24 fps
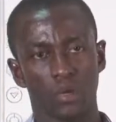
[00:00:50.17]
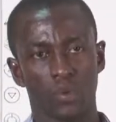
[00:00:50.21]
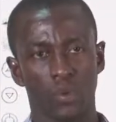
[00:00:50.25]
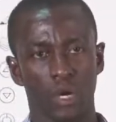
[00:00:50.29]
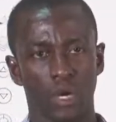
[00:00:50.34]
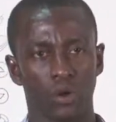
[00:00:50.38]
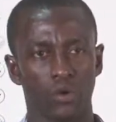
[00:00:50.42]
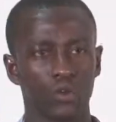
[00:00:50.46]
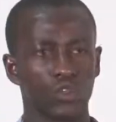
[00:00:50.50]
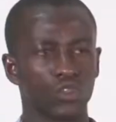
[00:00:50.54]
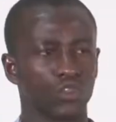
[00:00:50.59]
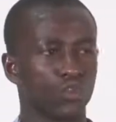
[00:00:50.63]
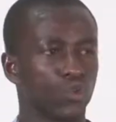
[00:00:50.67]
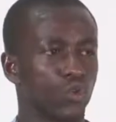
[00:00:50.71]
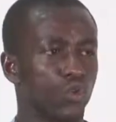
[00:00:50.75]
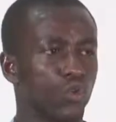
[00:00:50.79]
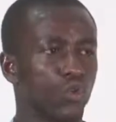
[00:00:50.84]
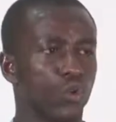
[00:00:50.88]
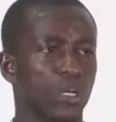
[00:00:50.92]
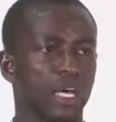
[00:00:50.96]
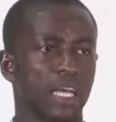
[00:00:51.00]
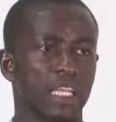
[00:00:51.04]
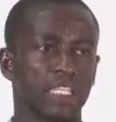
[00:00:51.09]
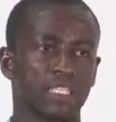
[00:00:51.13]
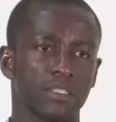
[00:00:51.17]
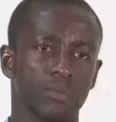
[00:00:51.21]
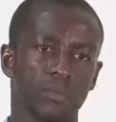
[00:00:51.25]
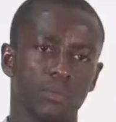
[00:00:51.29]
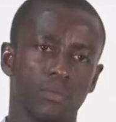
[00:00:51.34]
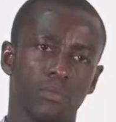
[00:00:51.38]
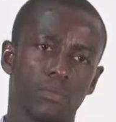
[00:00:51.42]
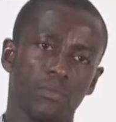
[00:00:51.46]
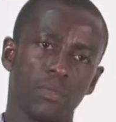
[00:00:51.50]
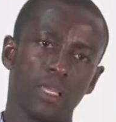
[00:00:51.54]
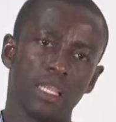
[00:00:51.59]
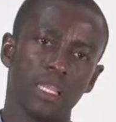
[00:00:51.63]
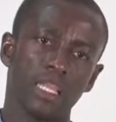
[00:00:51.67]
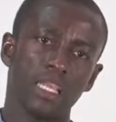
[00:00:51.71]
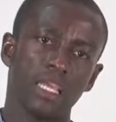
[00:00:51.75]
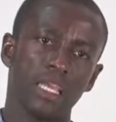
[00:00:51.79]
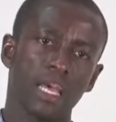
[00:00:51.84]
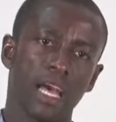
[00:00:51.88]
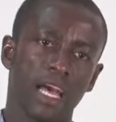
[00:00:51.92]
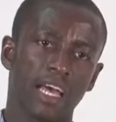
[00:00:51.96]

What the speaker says: We are going to look at many